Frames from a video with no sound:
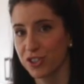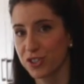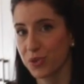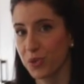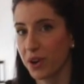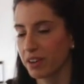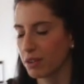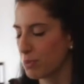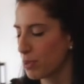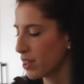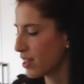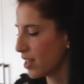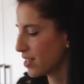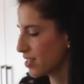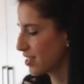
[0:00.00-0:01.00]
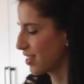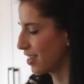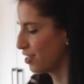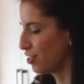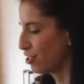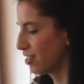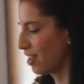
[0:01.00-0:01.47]
just going to put this
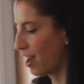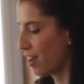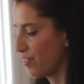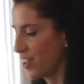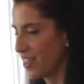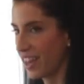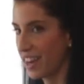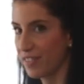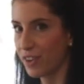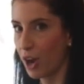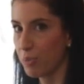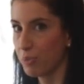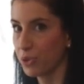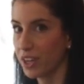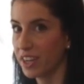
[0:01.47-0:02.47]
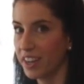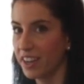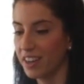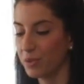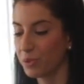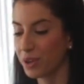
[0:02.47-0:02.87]
into the oven that I've got preheated.